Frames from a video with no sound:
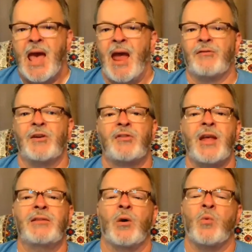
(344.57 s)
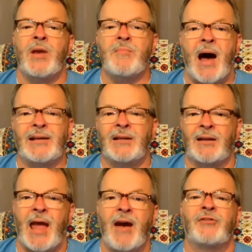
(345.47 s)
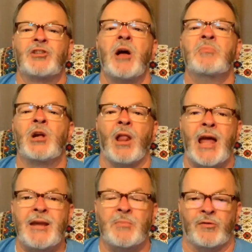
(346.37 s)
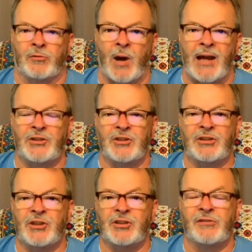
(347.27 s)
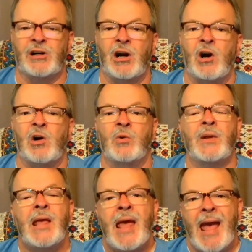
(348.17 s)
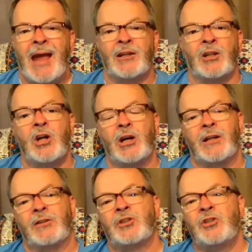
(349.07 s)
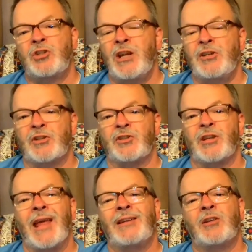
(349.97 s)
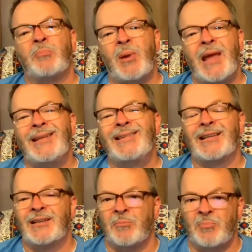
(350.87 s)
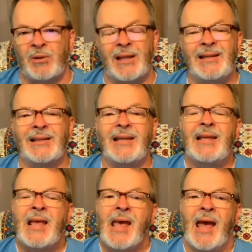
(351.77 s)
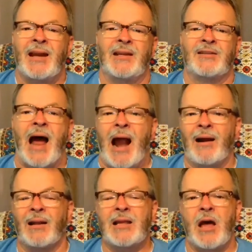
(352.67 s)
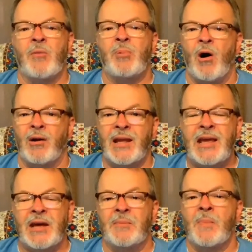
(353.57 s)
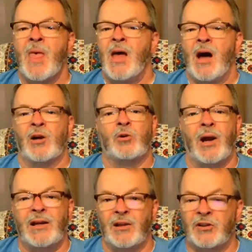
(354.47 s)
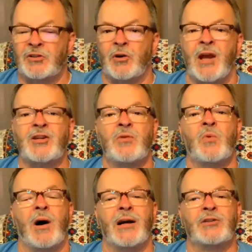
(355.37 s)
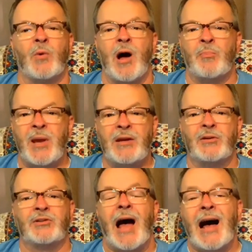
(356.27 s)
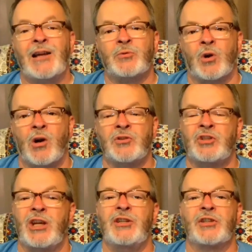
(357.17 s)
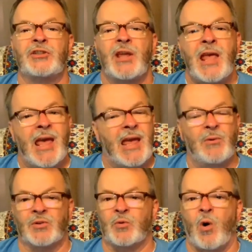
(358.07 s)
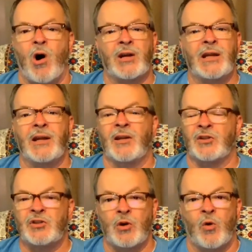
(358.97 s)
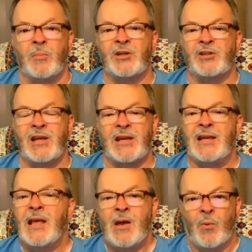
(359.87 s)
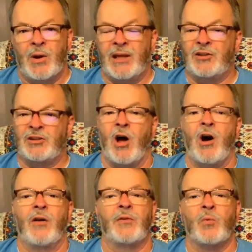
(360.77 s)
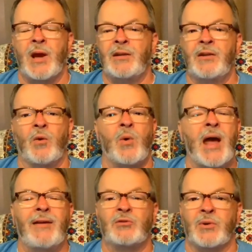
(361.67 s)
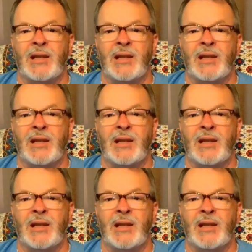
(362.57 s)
everything that we might have some claim of righteousness of our own, and look to Jesus and depend completely and entirely upon him. A great illustration was, while Peter's eyes were on Jesus, he was walking in a stormy sea. When he saw the wind and the waves, when